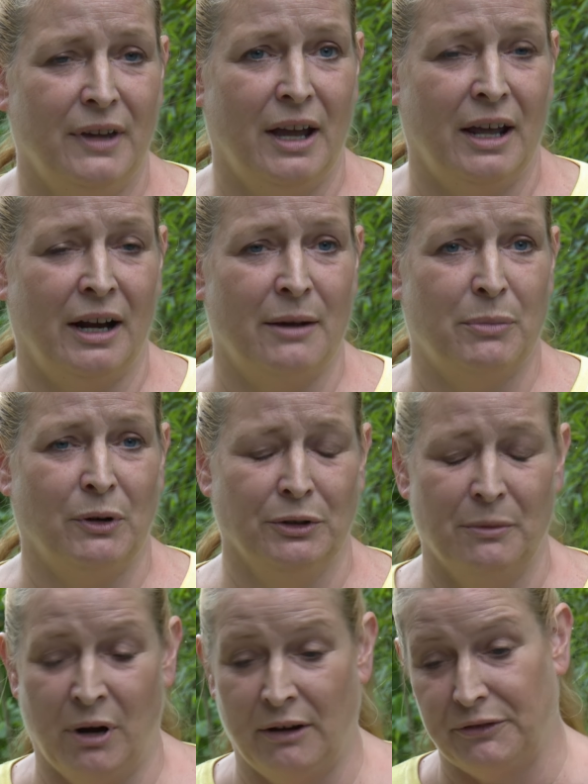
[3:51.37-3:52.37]
And I
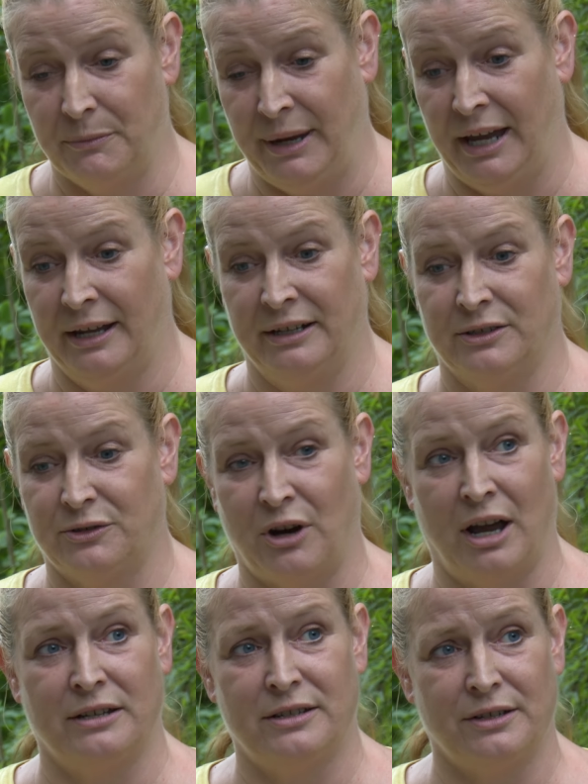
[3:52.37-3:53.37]
pulled him off the bed and
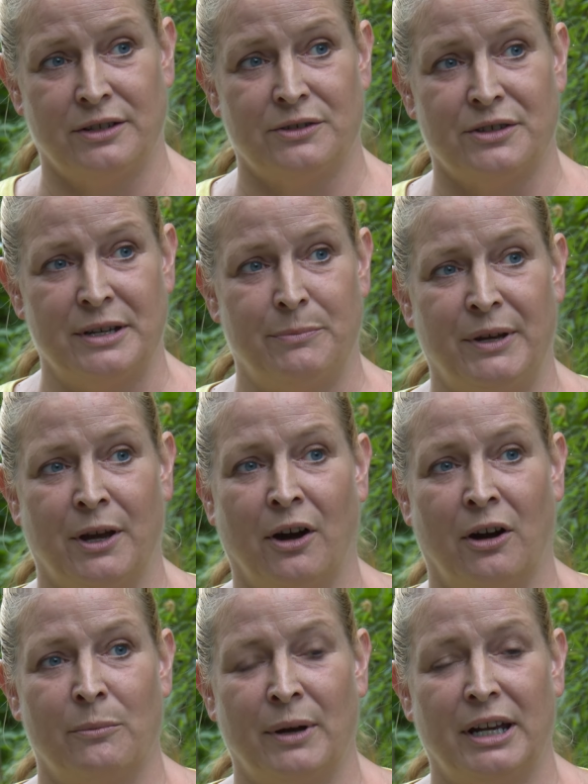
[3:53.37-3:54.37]
tried to do
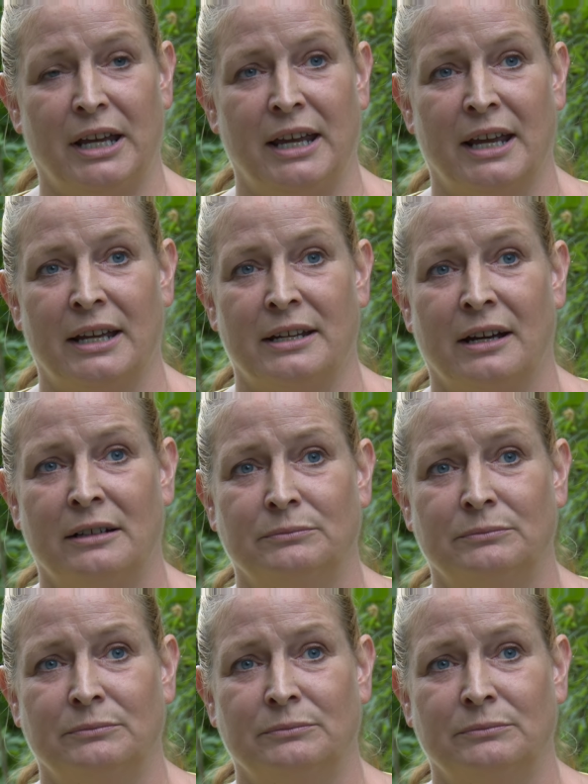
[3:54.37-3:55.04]
CPR, but he had